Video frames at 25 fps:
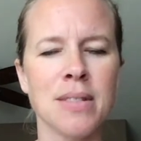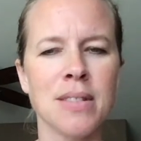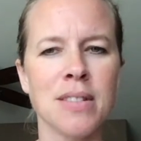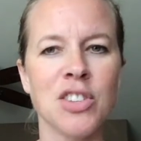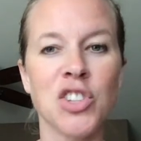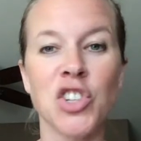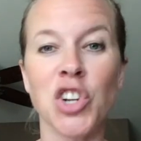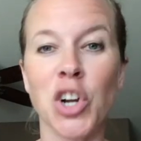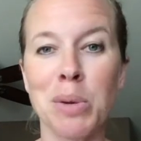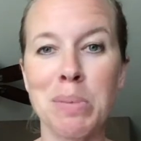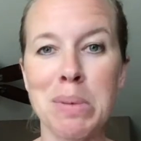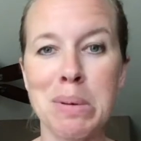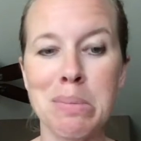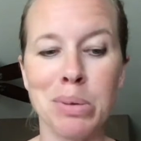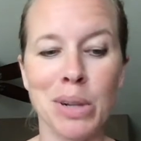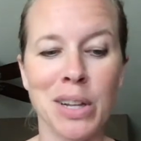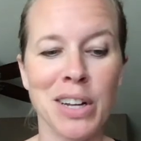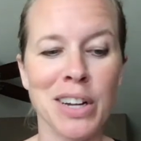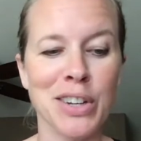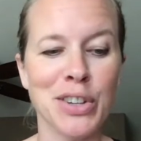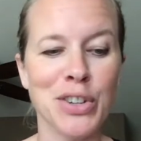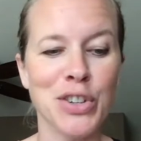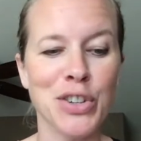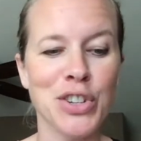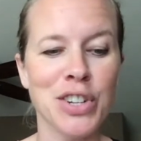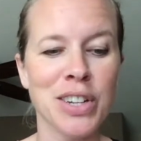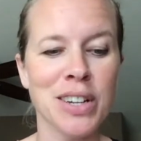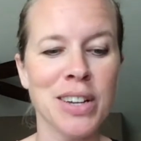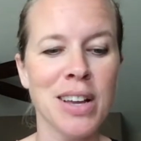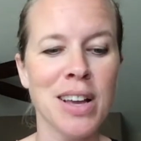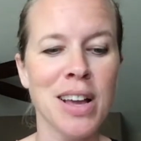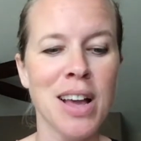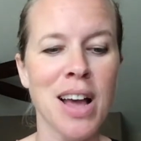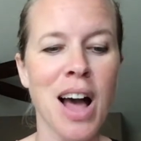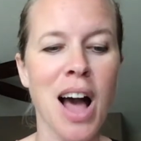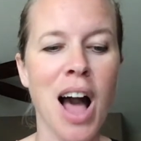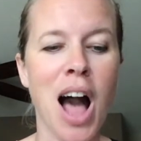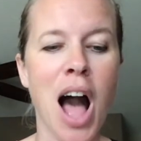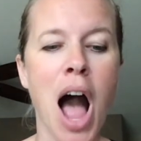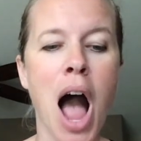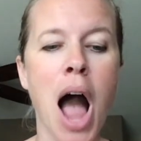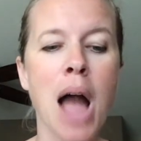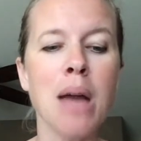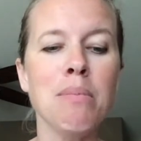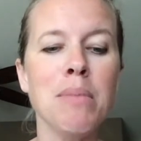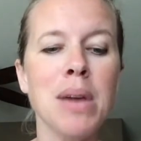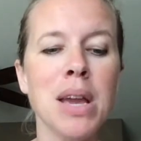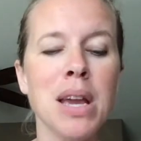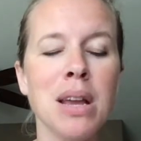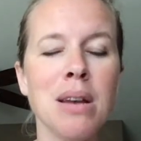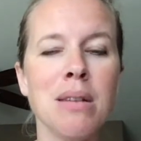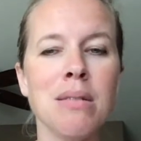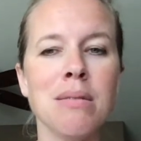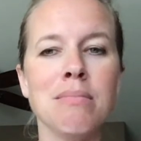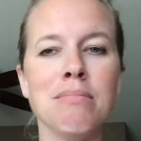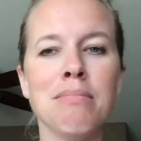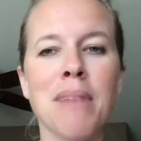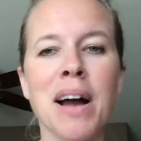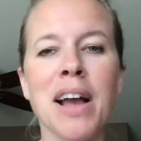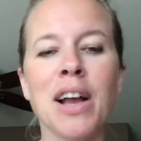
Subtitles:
Jeremy blushed. I mean, my